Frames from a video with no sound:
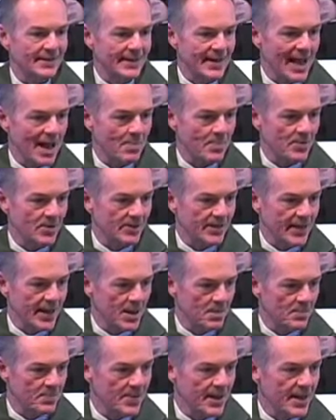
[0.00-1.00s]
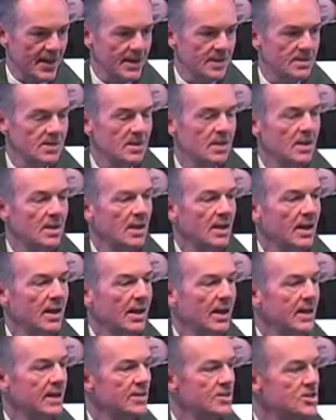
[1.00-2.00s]
capital campaign
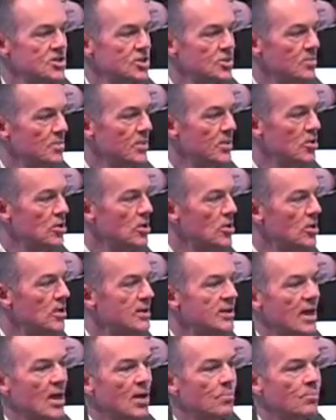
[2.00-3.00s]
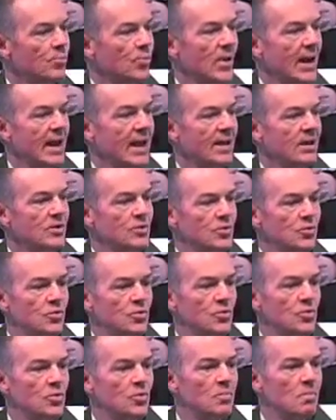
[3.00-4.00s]
is to build a brand new